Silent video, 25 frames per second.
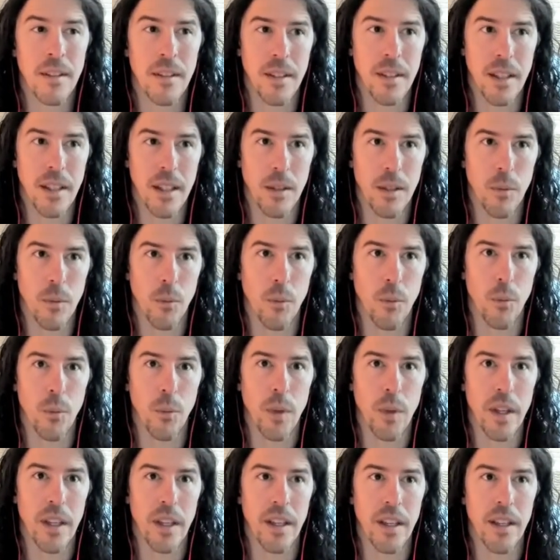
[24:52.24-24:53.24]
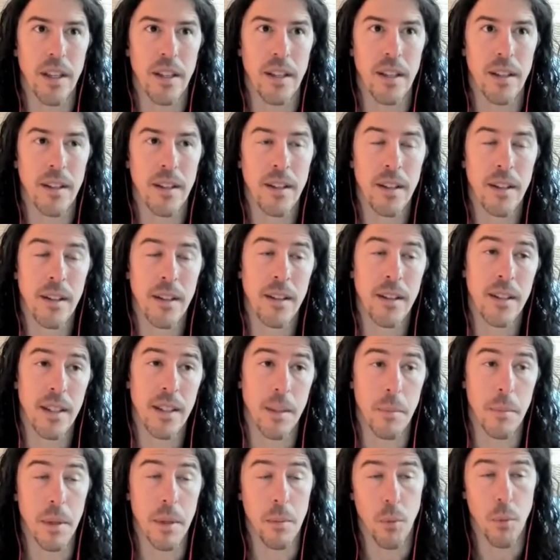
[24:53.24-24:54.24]
then we
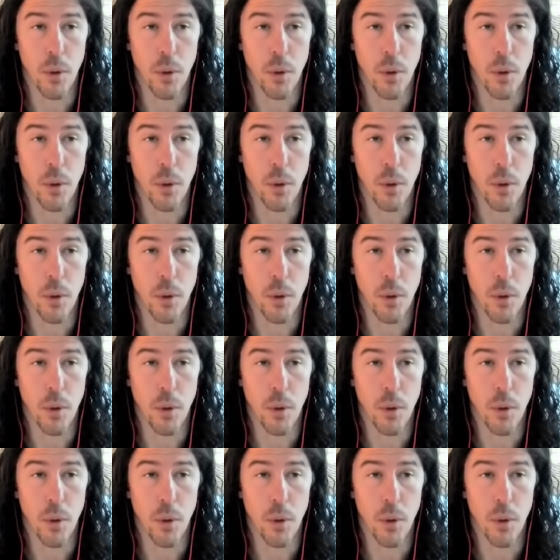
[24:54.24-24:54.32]
can be